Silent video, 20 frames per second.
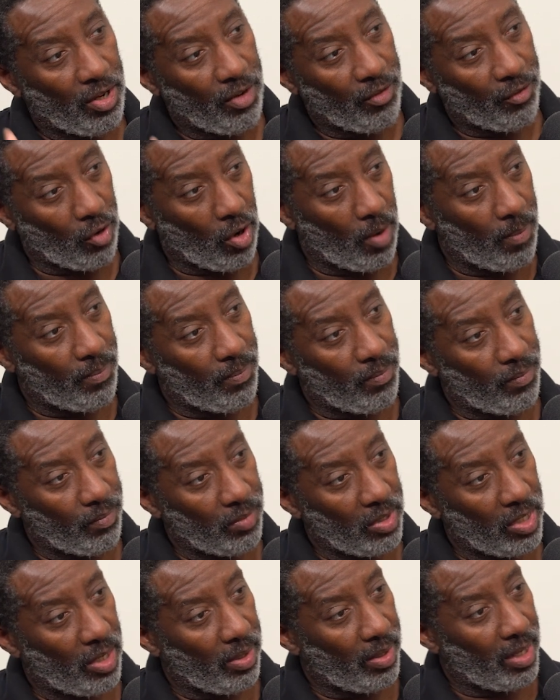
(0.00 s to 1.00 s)
from,
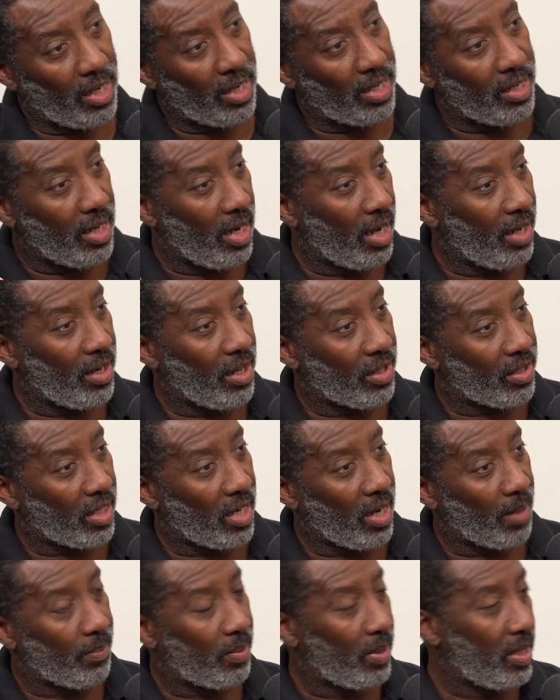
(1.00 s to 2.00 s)
another
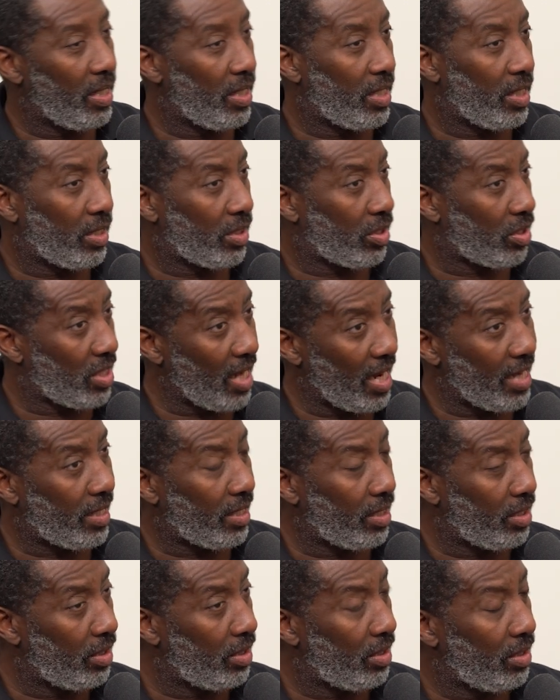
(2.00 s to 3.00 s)
company that's
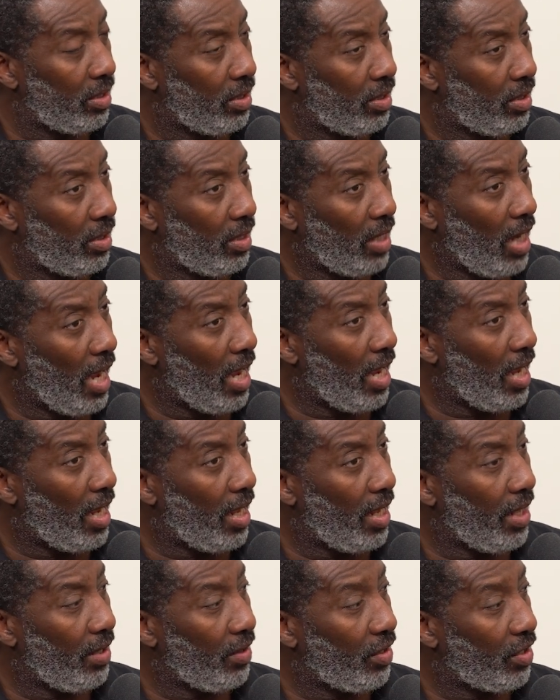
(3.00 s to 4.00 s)
taken
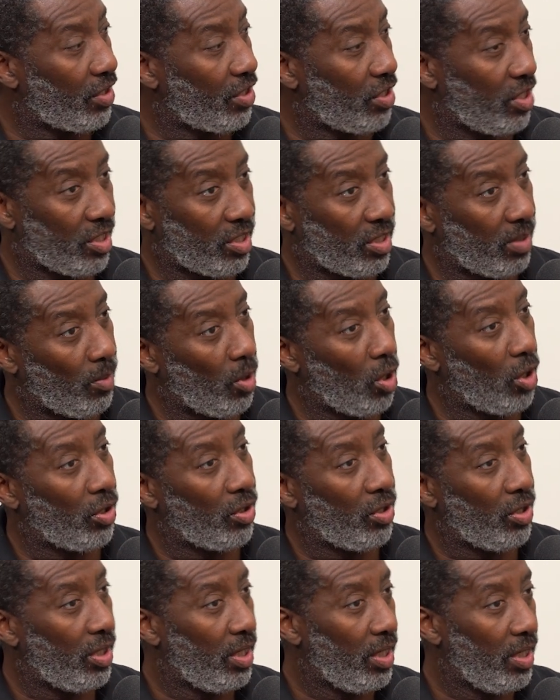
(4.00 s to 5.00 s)
the system
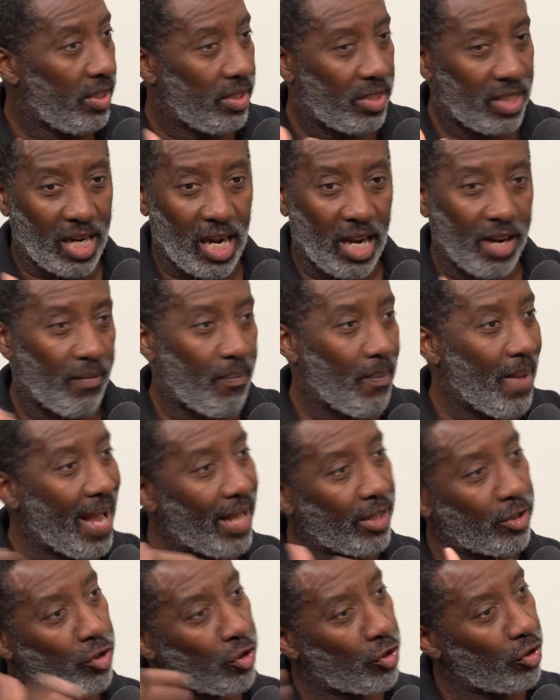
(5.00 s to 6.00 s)
on to kind of
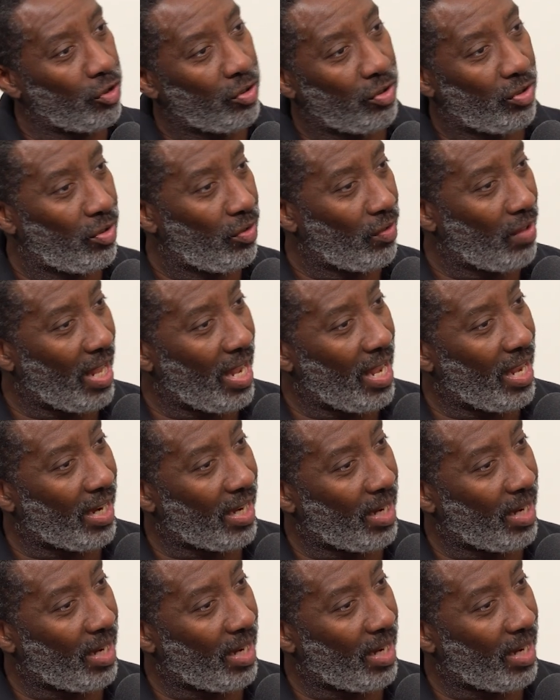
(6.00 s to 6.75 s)
match their